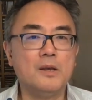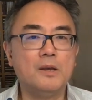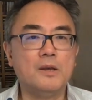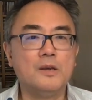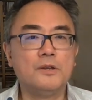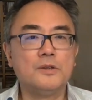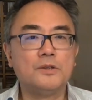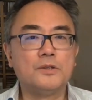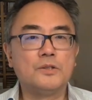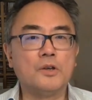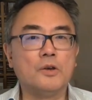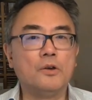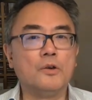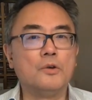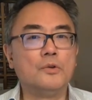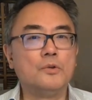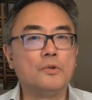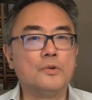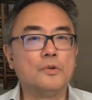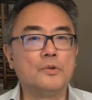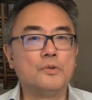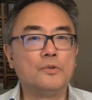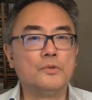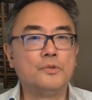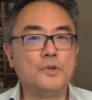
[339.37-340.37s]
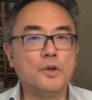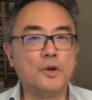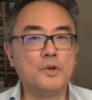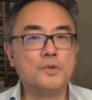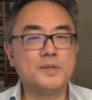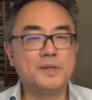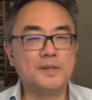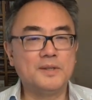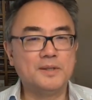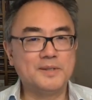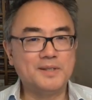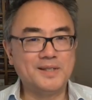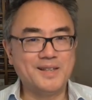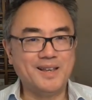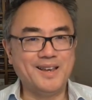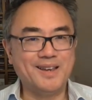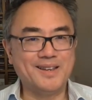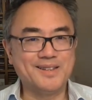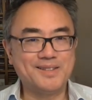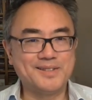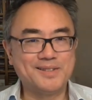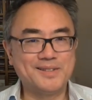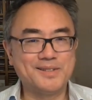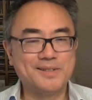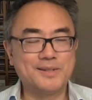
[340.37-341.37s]
So those are the
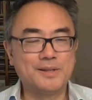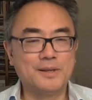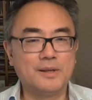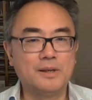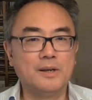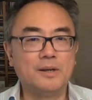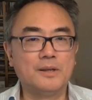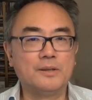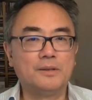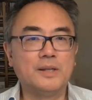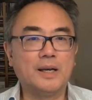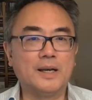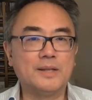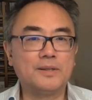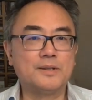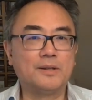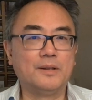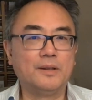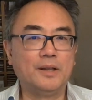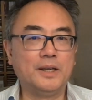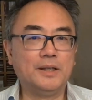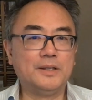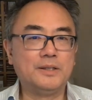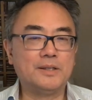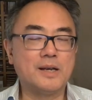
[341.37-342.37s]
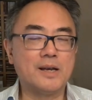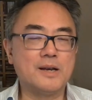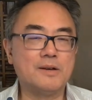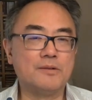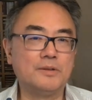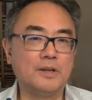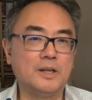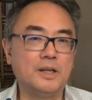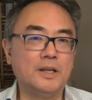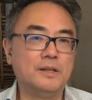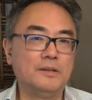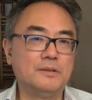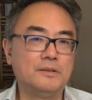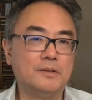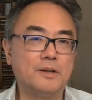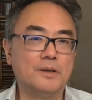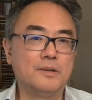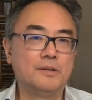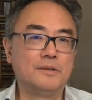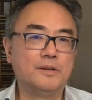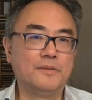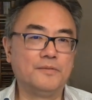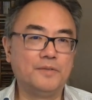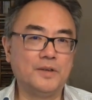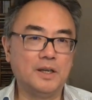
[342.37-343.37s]
tests that's laid down in
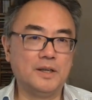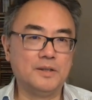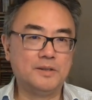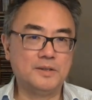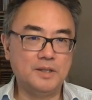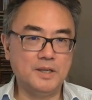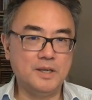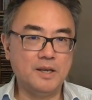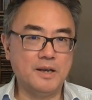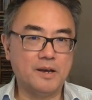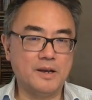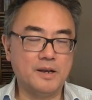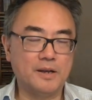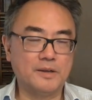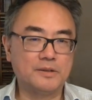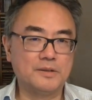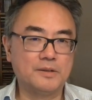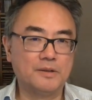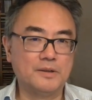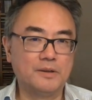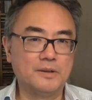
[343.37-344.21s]
the VAT Act.